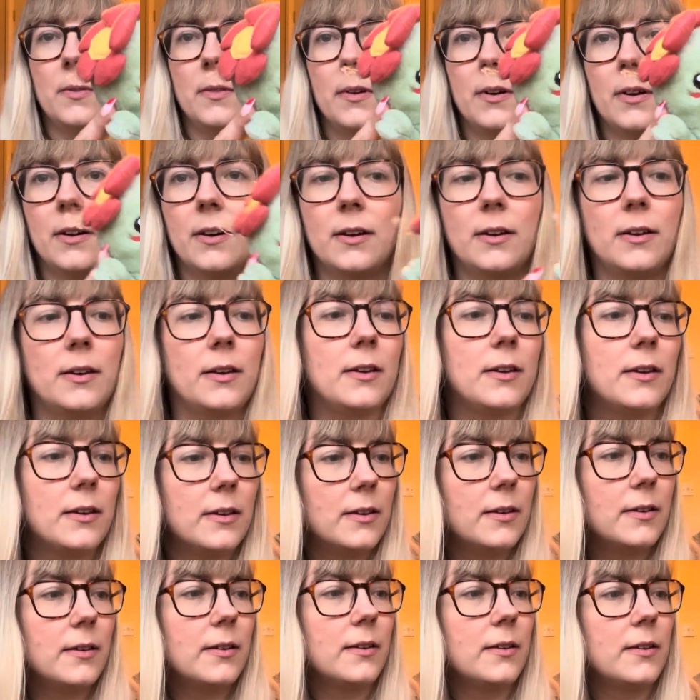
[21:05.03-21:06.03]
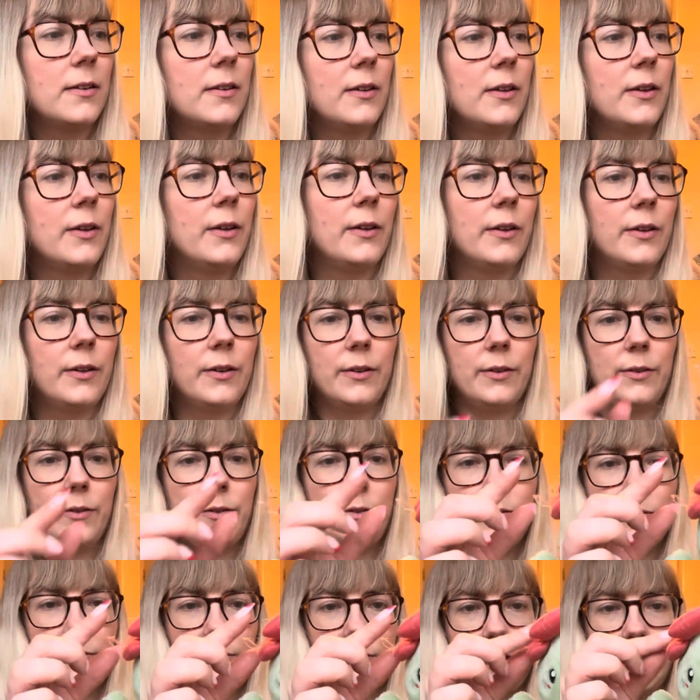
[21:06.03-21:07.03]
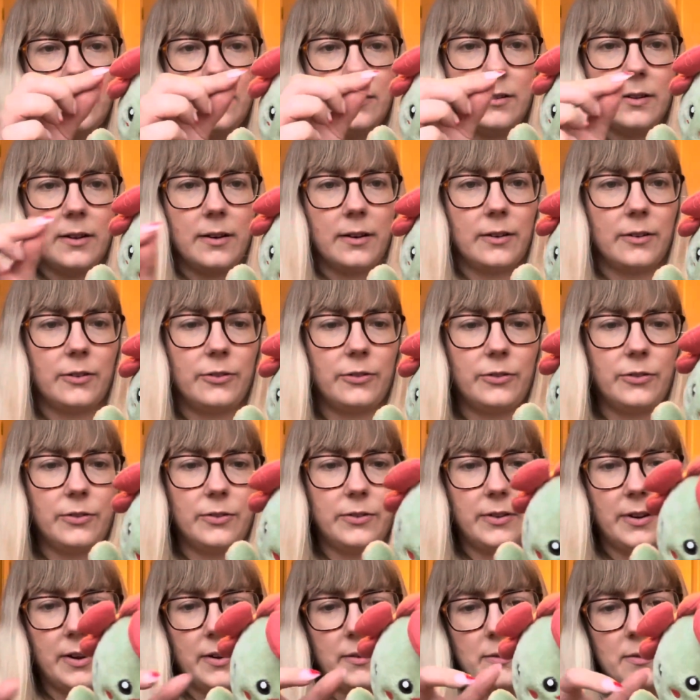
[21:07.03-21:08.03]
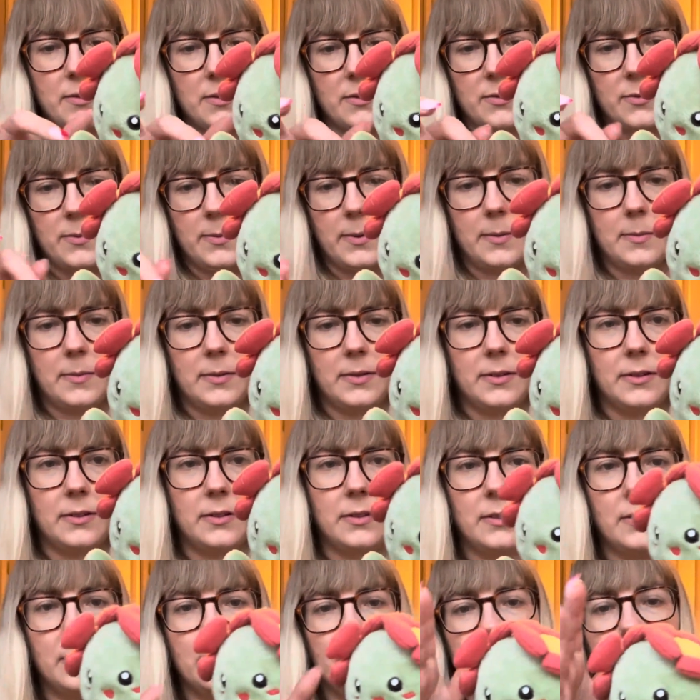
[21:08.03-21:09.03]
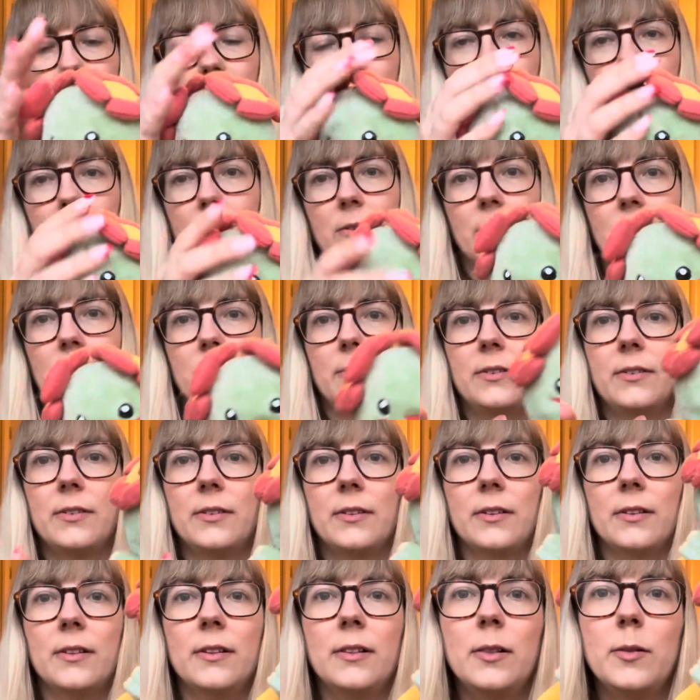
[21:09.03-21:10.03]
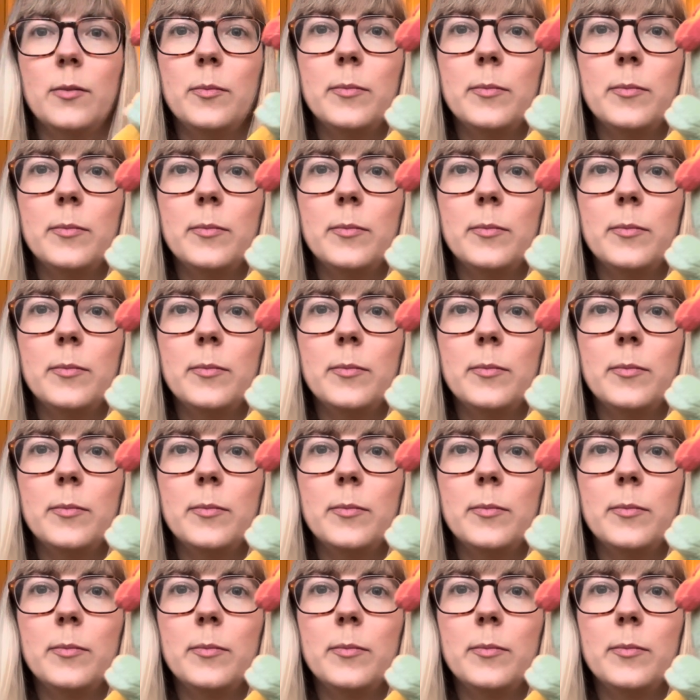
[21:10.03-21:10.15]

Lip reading: that I feel like I should get rid of, but I'm a little unsure. It's a little